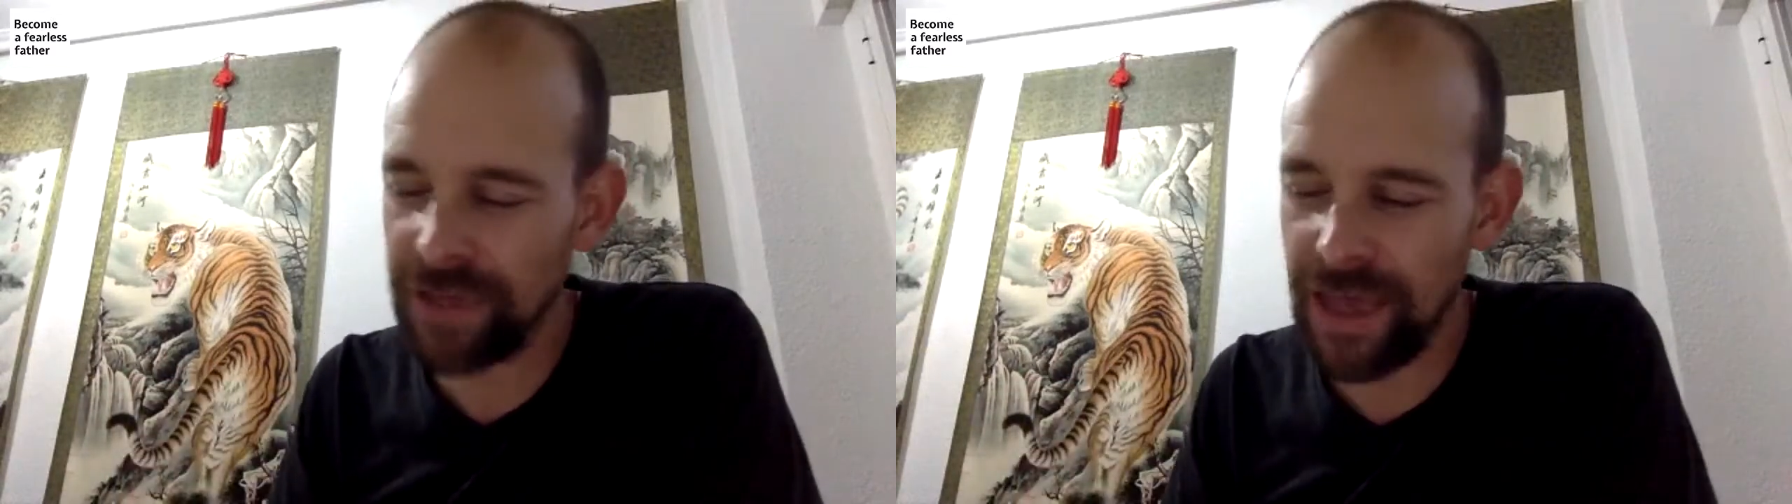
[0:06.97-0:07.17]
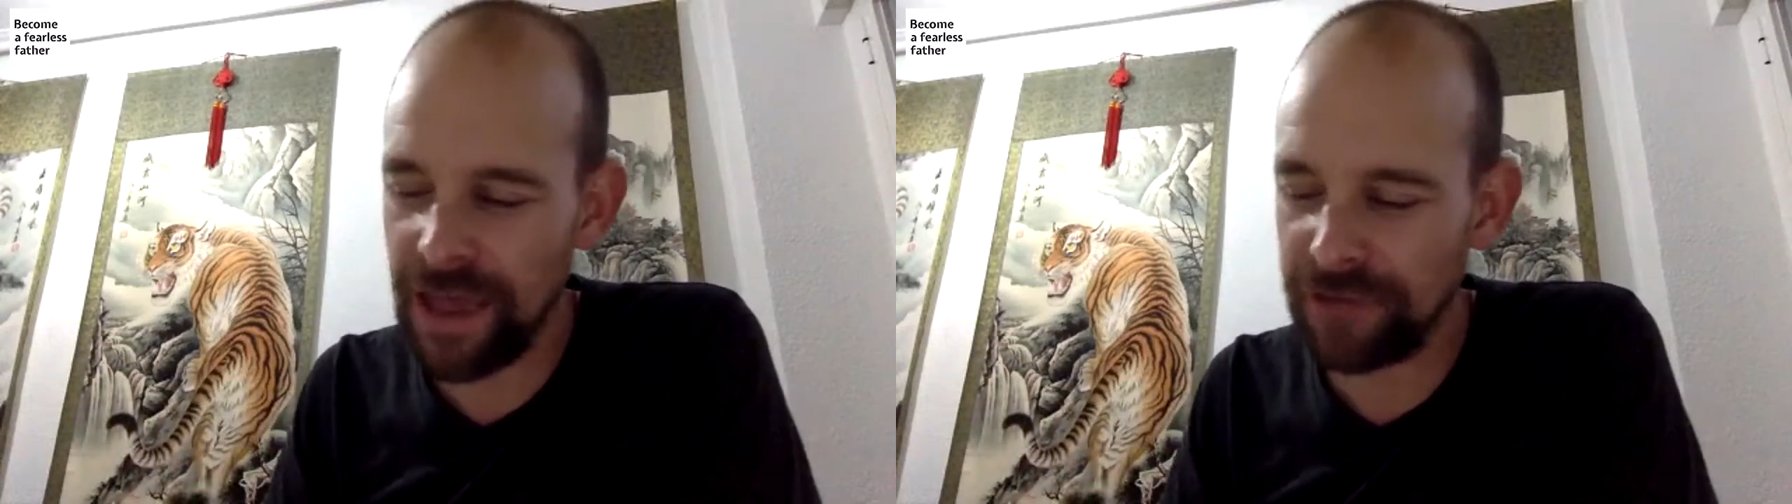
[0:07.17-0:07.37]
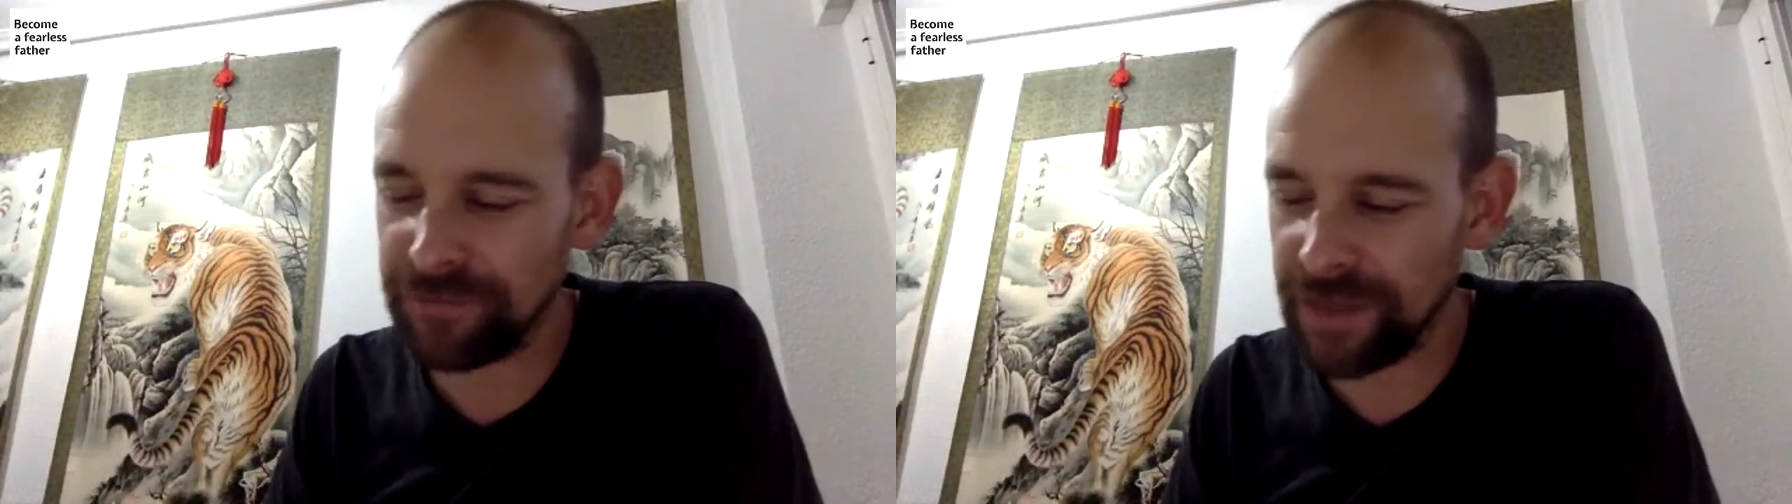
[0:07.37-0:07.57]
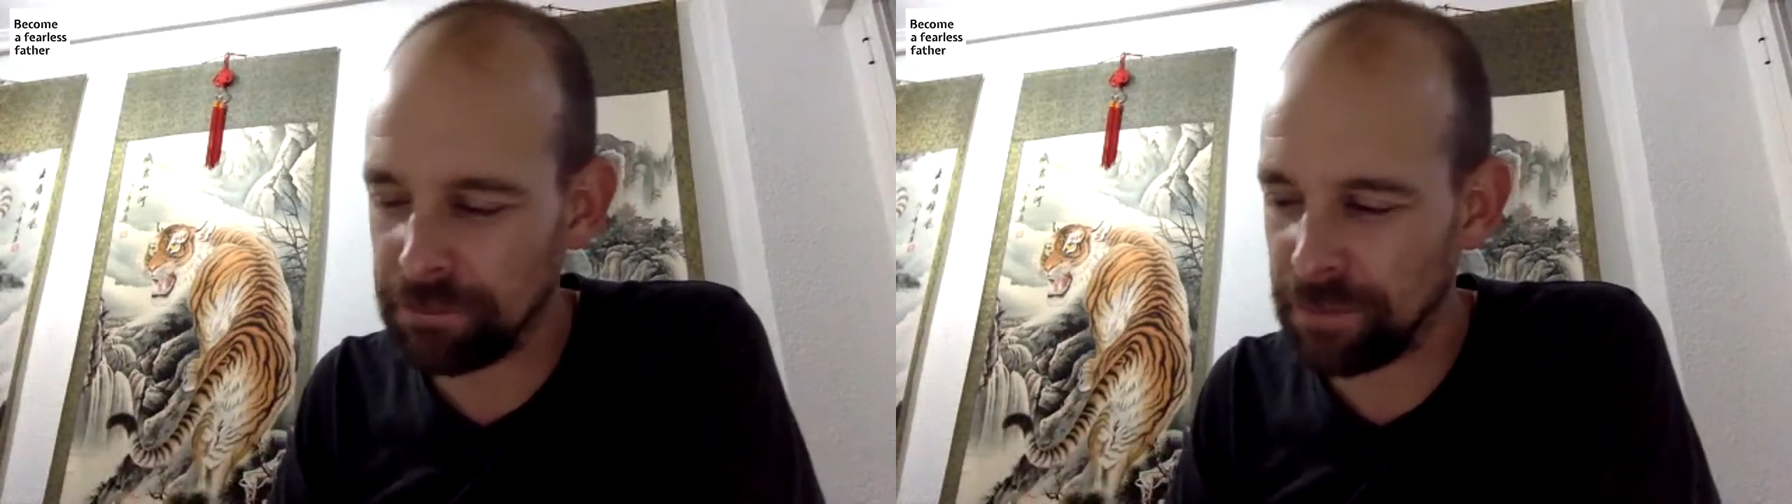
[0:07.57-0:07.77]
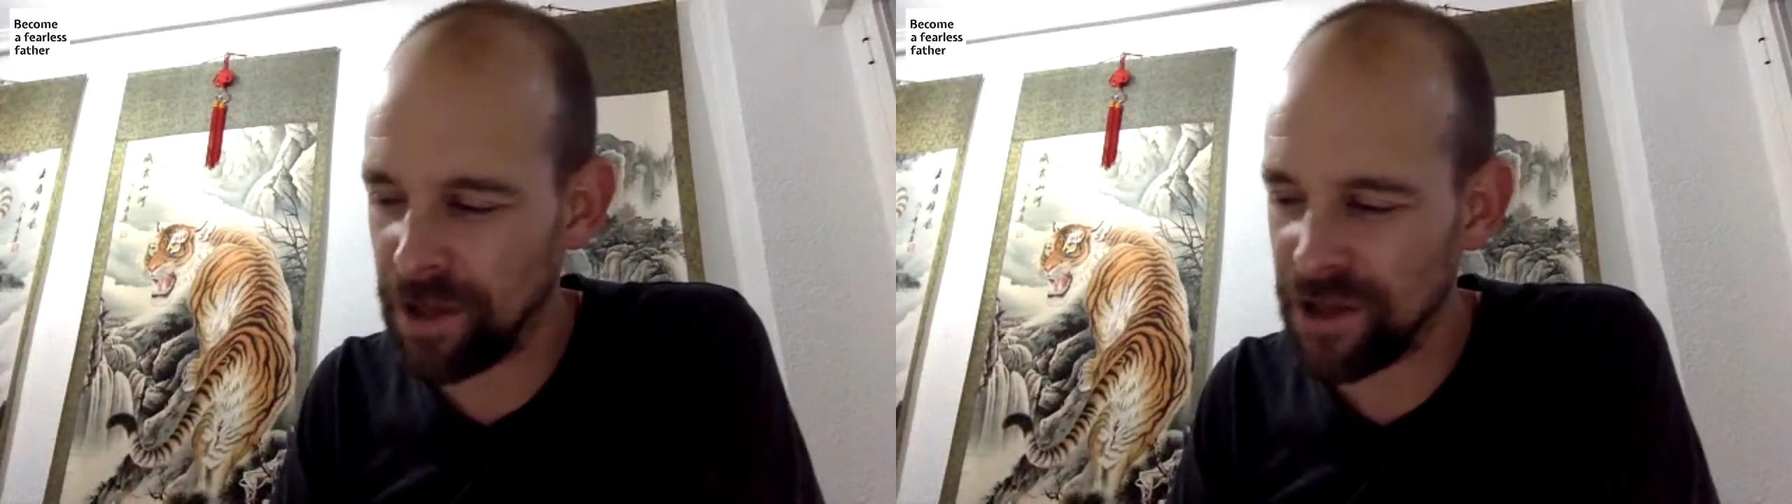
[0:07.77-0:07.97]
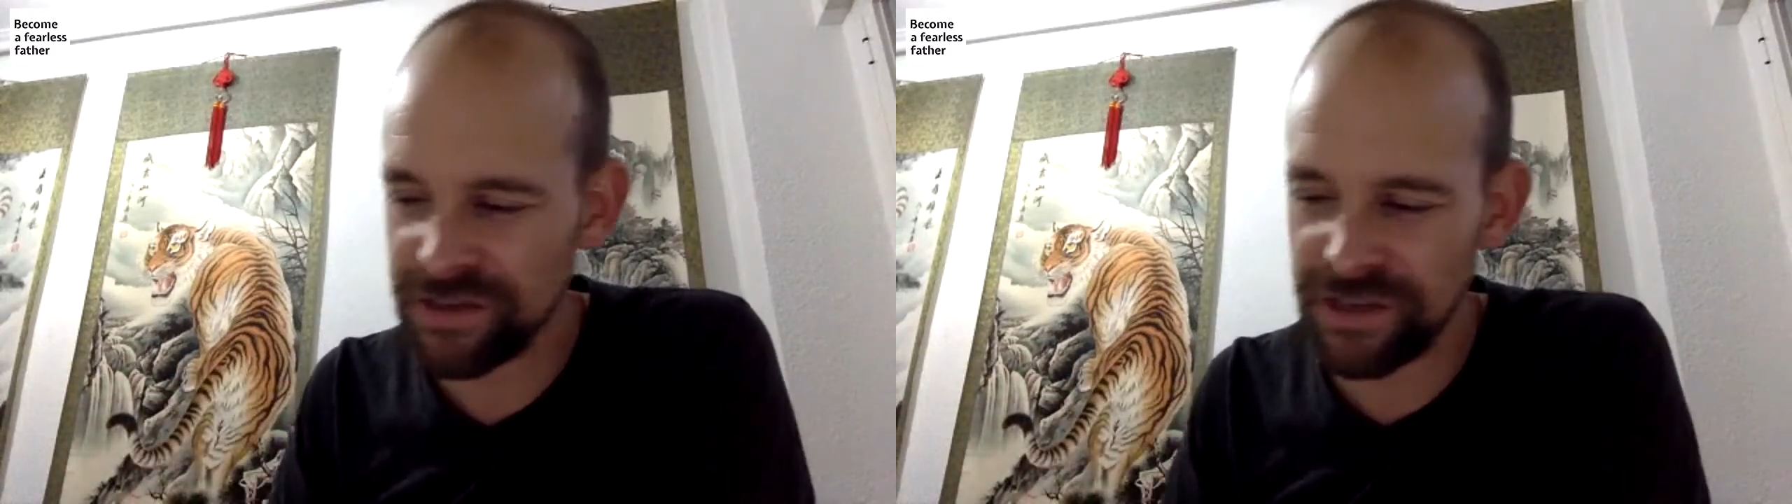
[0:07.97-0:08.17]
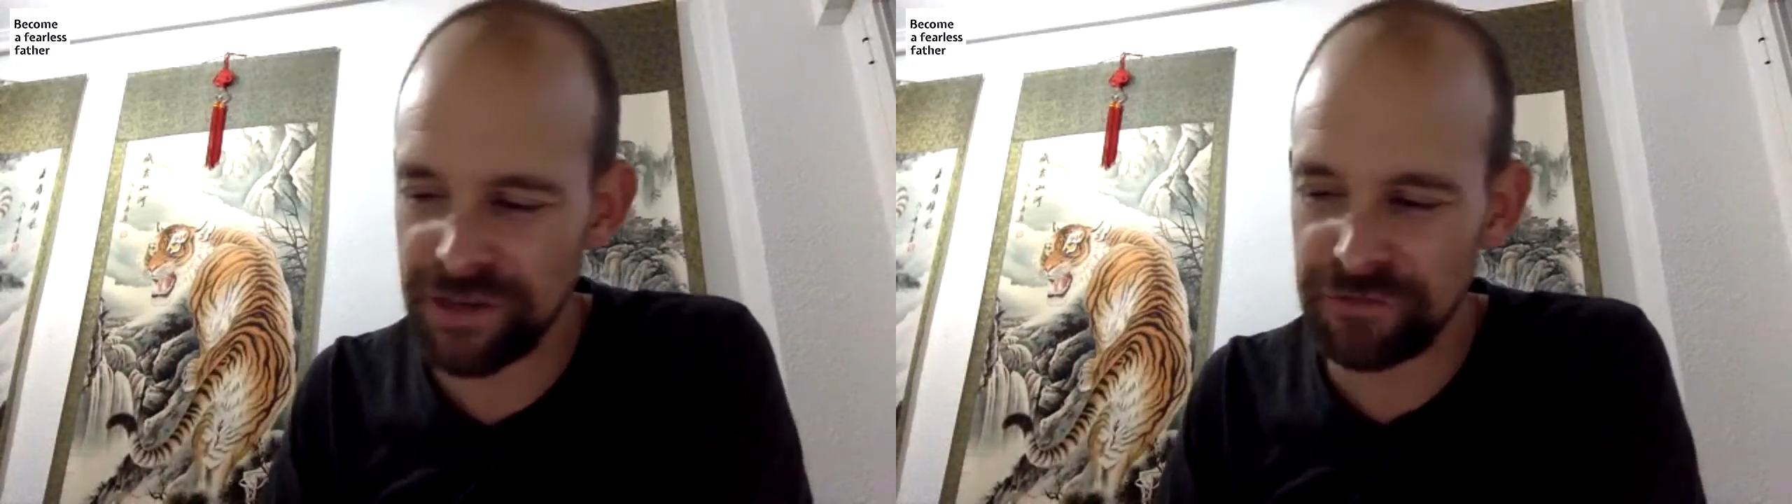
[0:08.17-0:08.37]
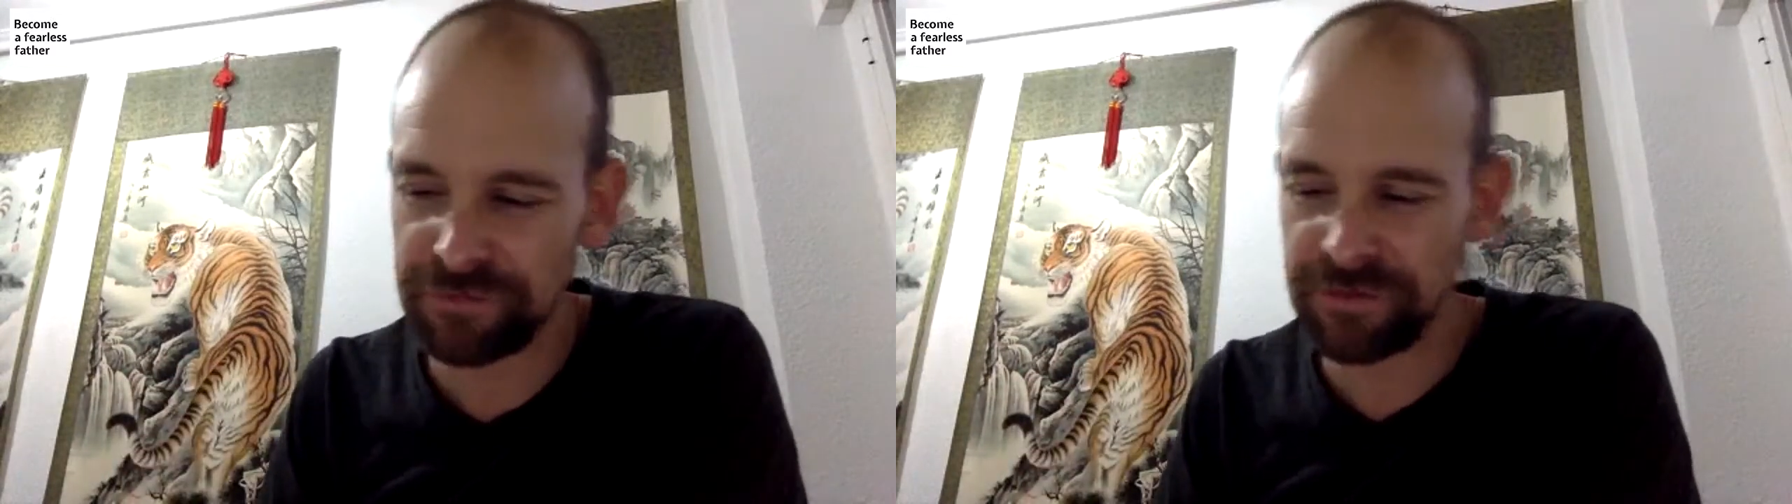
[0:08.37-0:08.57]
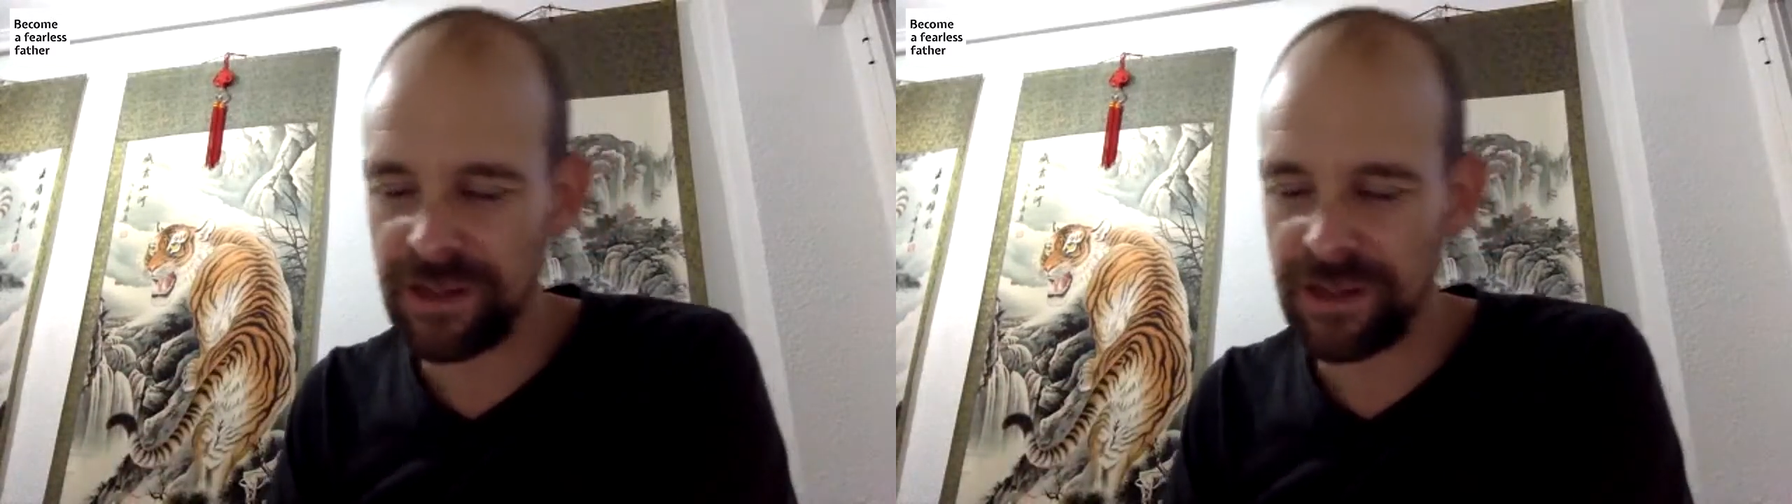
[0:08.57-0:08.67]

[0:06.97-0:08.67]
to have that positive,